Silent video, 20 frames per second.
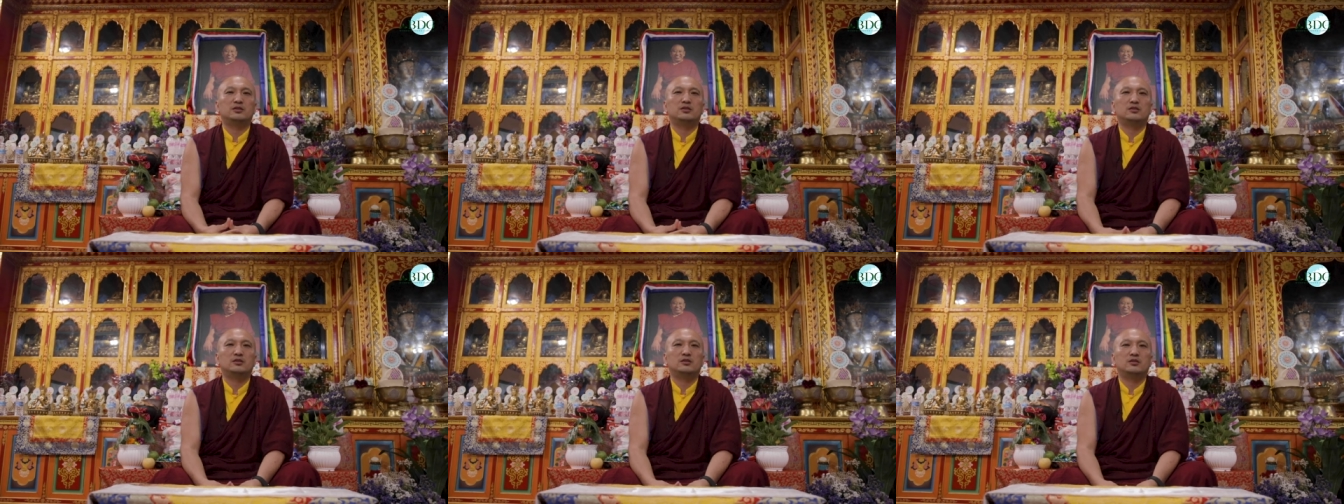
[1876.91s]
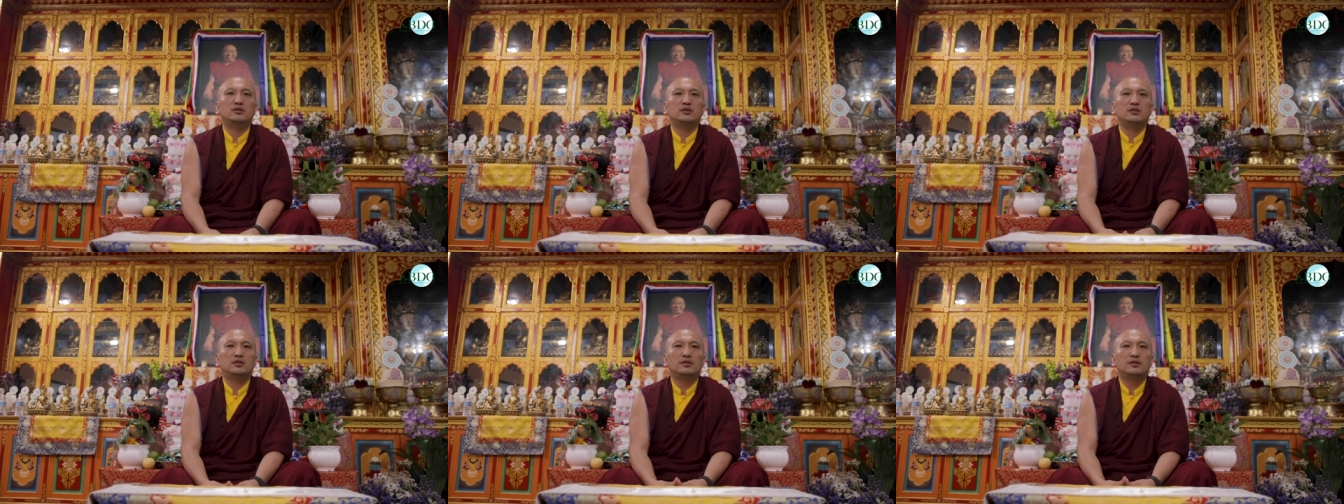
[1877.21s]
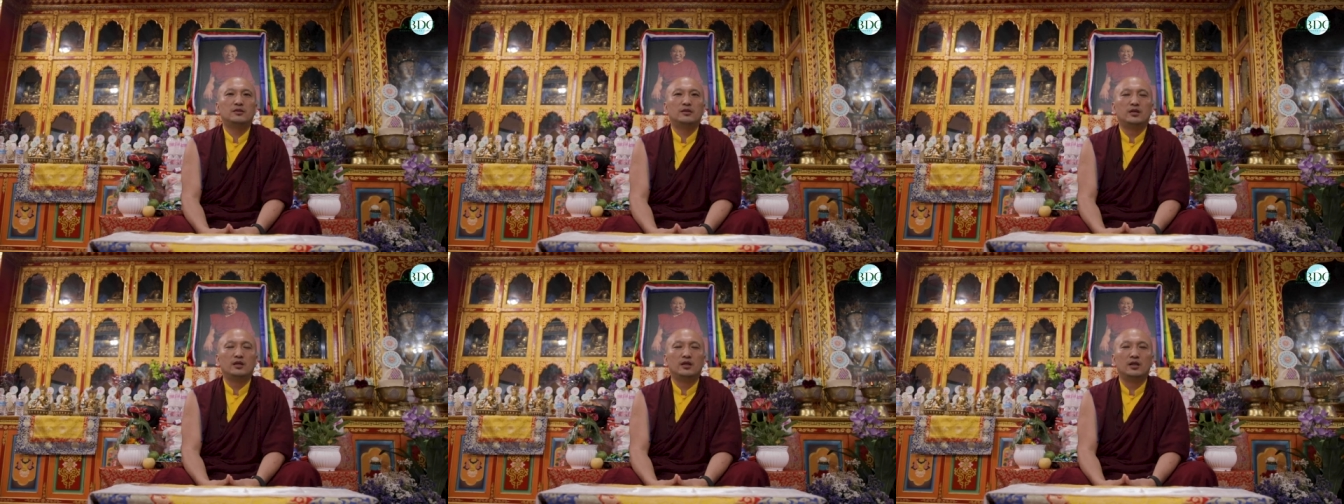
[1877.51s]

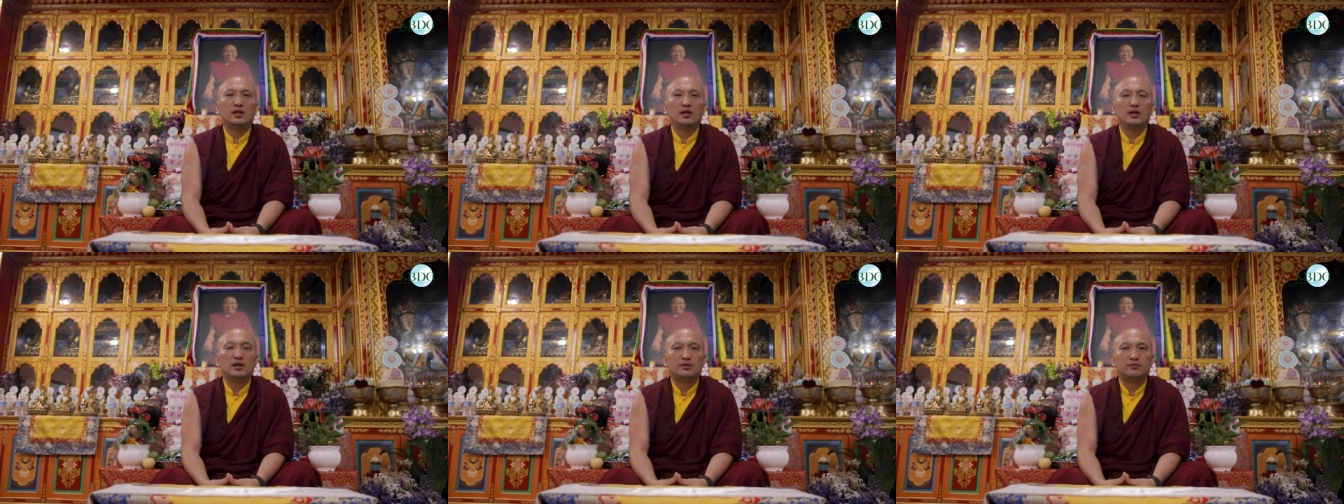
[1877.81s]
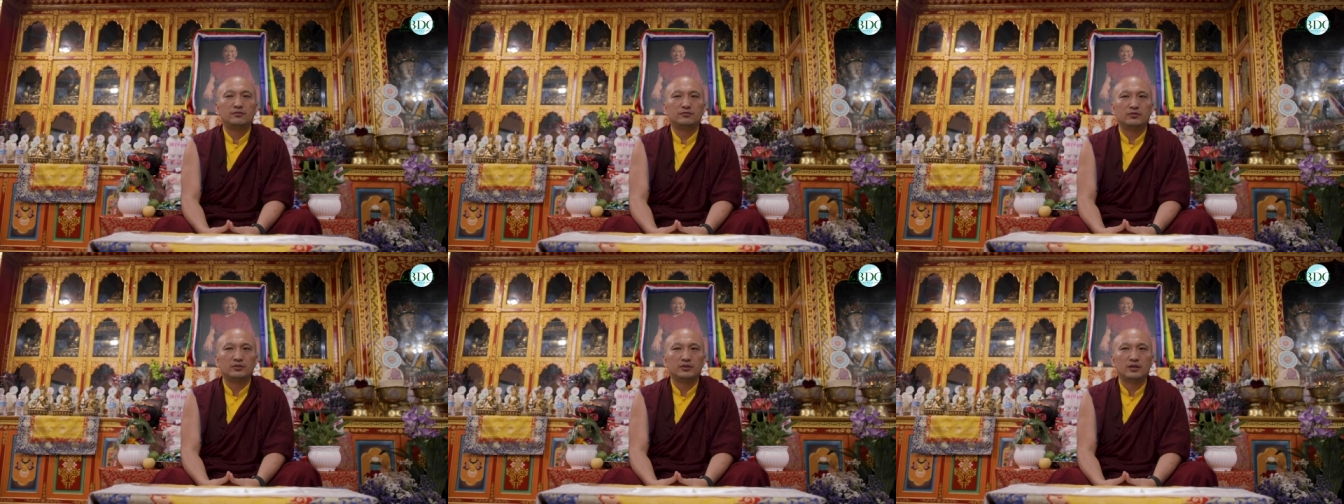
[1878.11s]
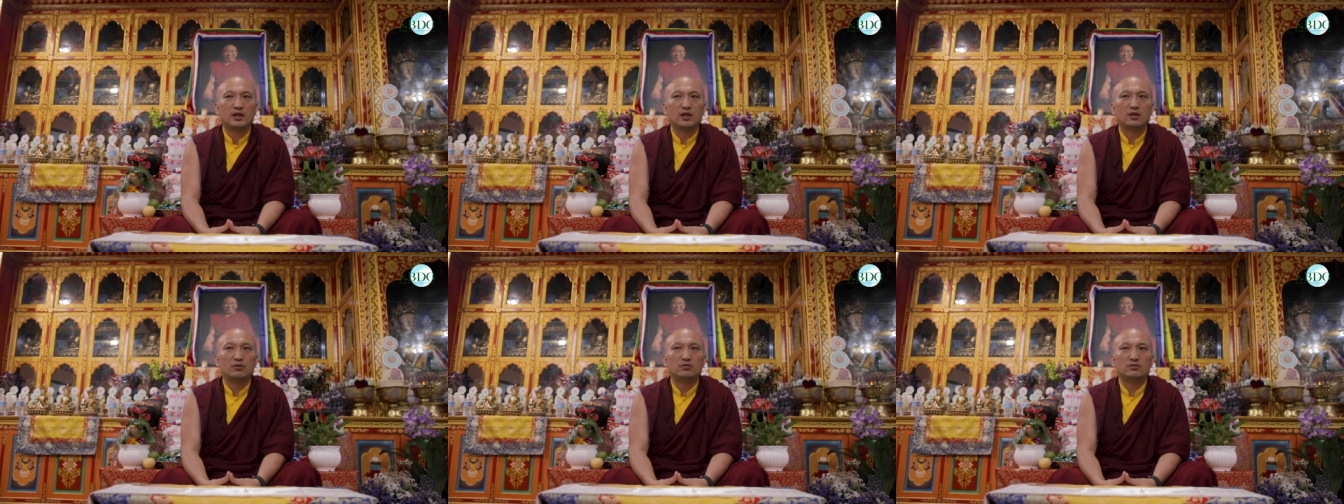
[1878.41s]
And for
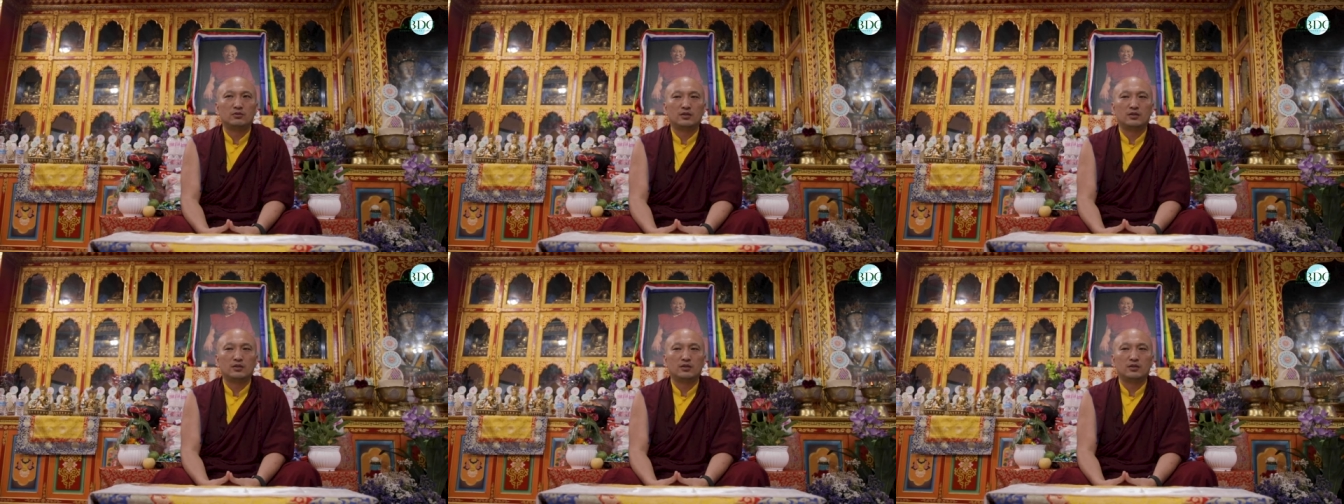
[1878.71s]
now,